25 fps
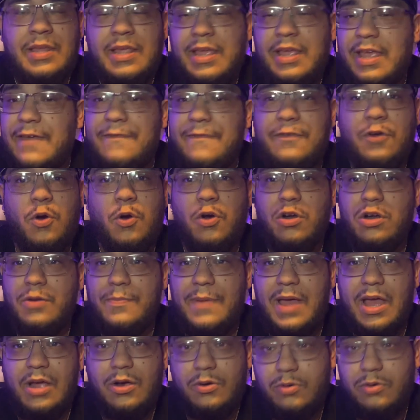If
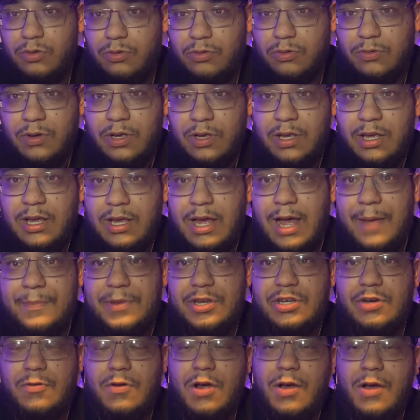cornerback, cool. I
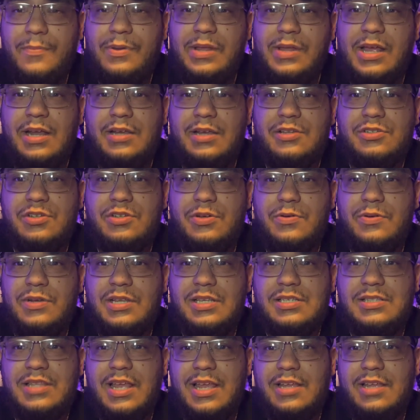mean, Deron Bland is doing
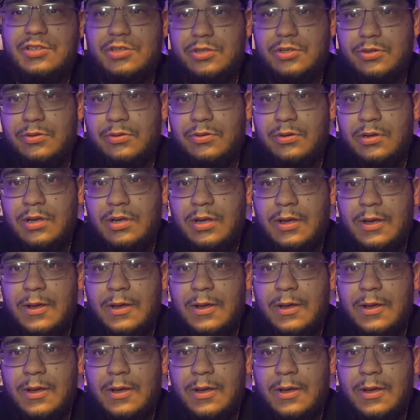his thing too.